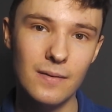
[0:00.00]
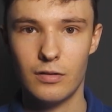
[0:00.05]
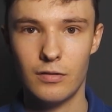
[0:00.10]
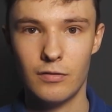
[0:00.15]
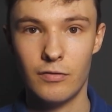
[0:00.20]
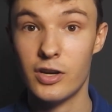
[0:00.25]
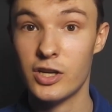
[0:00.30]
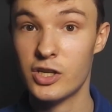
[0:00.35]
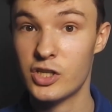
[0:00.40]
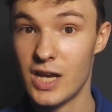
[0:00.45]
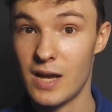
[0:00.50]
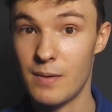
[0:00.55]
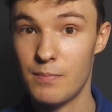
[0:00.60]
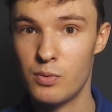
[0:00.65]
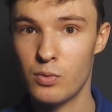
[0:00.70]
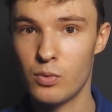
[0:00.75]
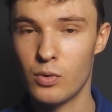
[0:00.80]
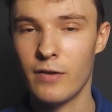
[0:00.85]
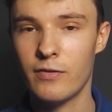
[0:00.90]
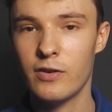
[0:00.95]
For
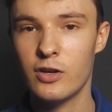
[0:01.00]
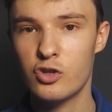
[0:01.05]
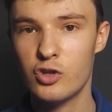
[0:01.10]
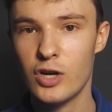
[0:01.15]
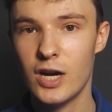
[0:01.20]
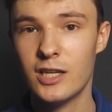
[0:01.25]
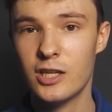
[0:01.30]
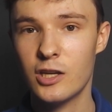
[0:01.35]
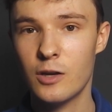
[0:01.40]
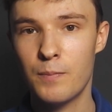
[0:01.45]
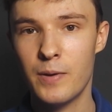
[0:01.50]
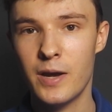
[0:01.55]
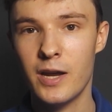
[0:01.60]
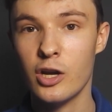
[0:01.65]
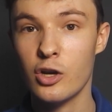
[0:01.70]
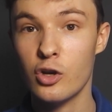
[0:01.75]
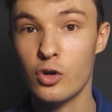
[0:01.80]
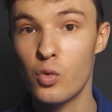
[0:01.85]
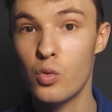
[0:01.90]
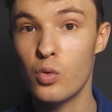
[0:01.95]
example, if you tried to compare a
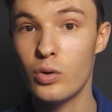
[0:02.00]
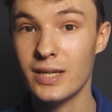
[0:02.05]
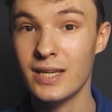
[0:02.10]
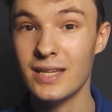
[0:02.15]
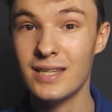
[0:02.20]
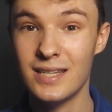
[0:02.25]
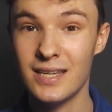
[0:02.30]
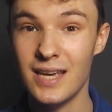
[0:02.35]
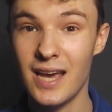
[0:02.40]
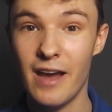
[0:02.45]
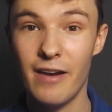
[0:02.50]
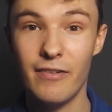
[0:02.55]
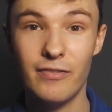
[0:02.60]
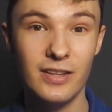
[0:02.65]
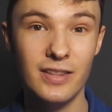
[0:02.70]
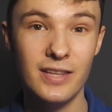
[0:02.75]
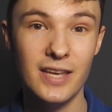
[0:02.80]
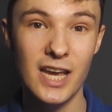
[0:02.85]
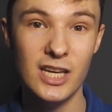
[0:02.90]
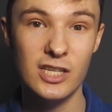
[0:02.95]
gold ETF to
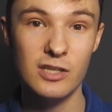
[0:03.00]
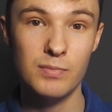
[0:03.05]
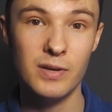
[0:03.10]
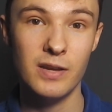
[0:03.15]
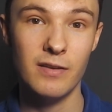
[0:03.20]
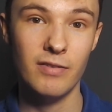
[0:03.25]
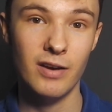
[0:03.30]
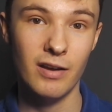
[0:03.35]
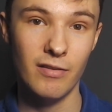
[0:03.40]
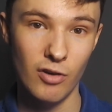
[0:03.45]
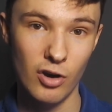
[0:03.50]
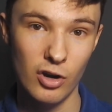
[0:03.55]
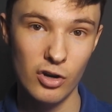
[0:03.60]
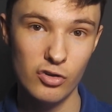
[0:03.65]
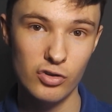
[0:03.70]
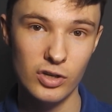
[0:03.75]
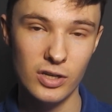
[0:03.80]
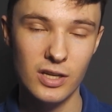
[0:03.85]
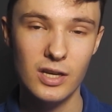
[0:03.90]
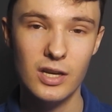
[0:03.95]
the S&P
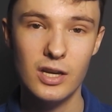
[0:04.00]
500,